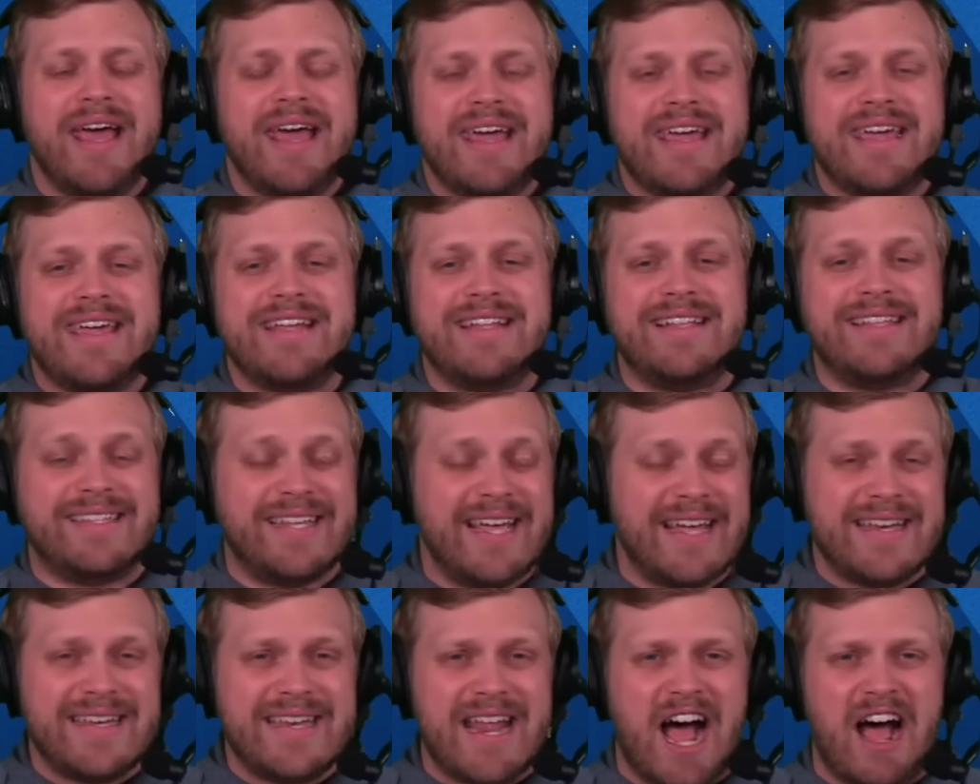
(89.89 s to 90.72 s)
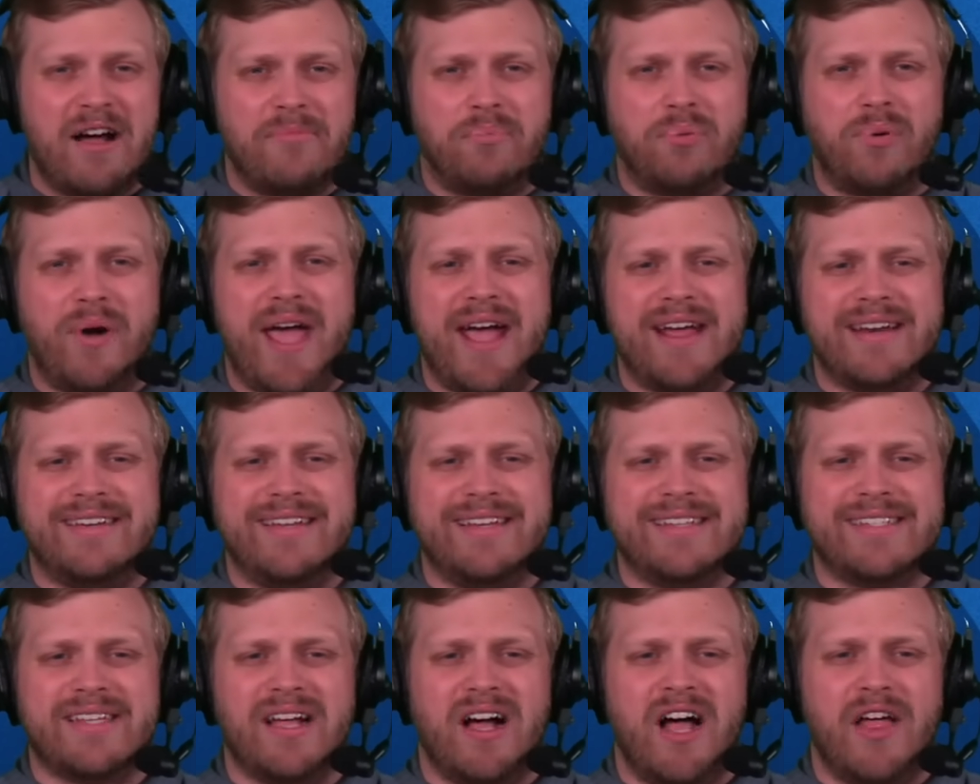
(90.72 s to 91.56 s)
He did not
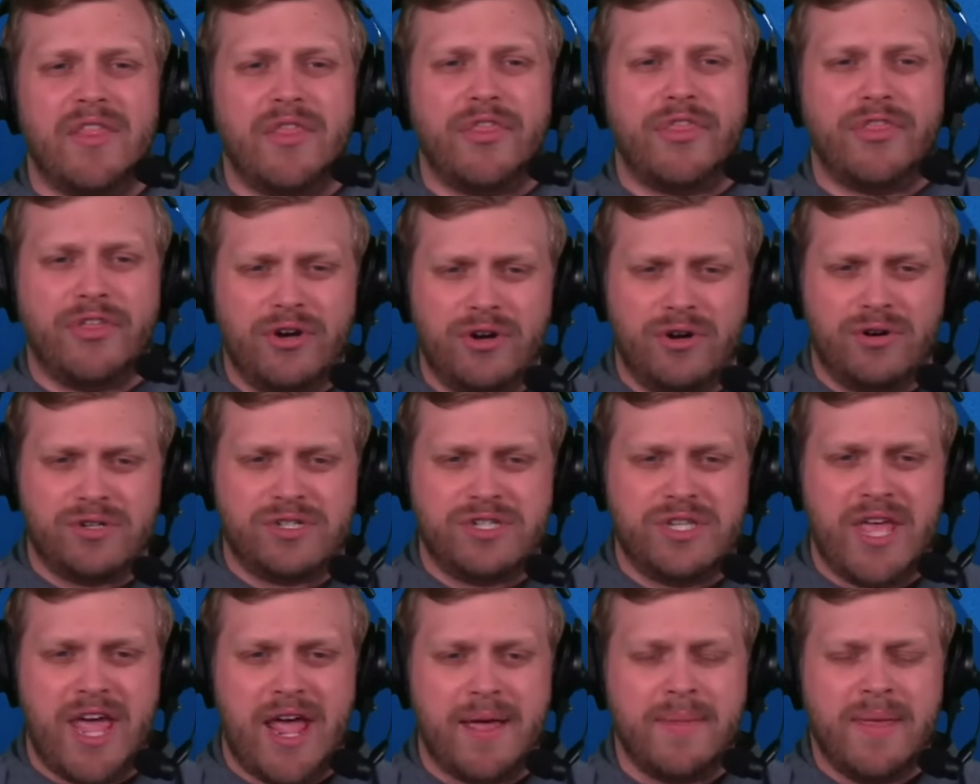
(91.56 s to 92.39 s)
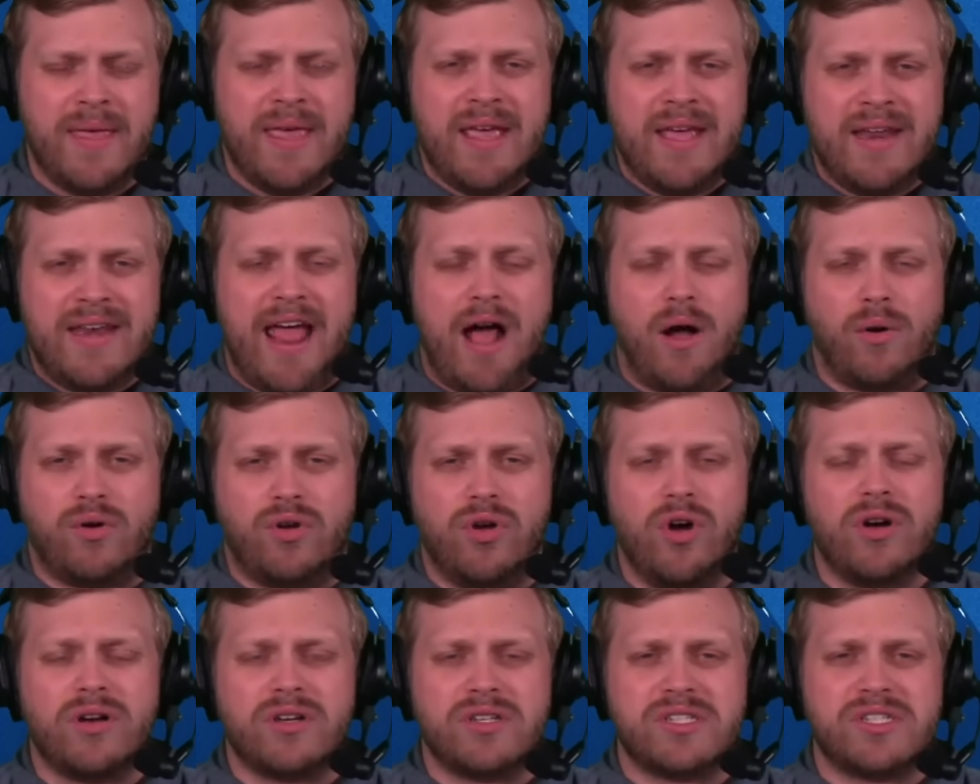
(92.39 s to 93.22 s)
practice on Thursday. Now,
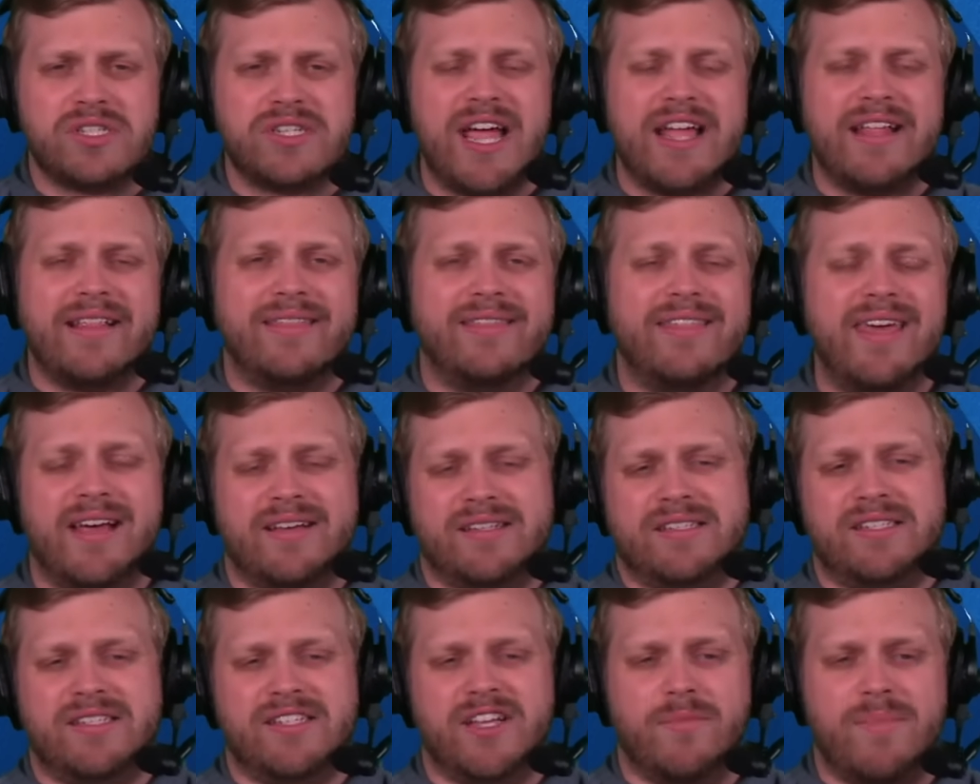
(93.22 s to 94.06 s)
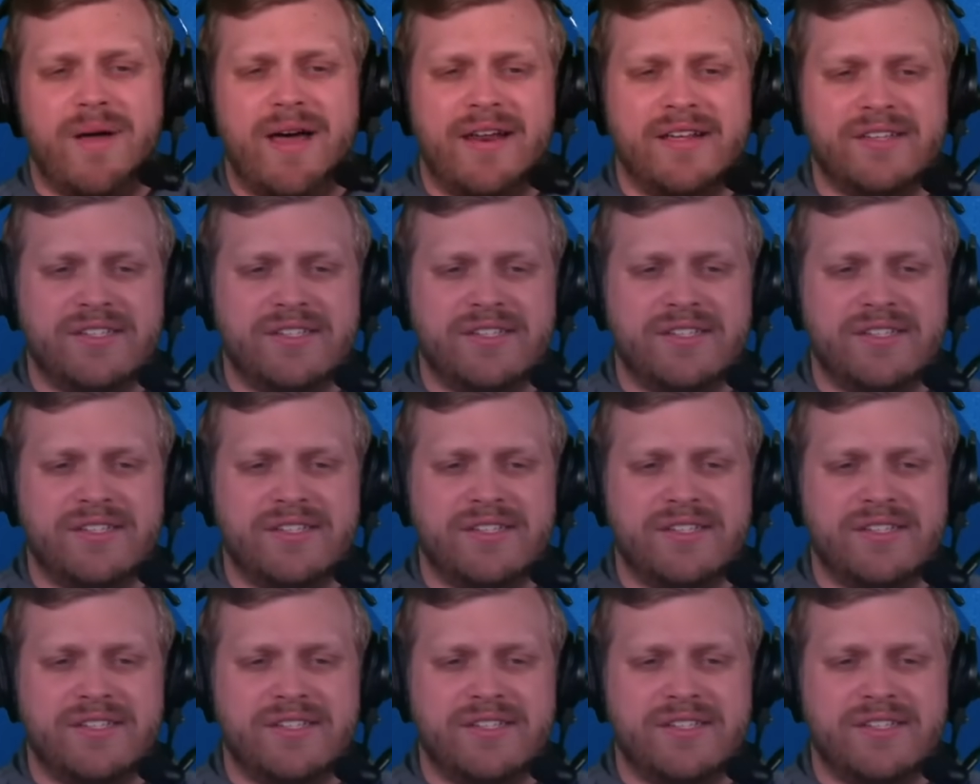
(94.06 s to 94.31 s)
Cook said this about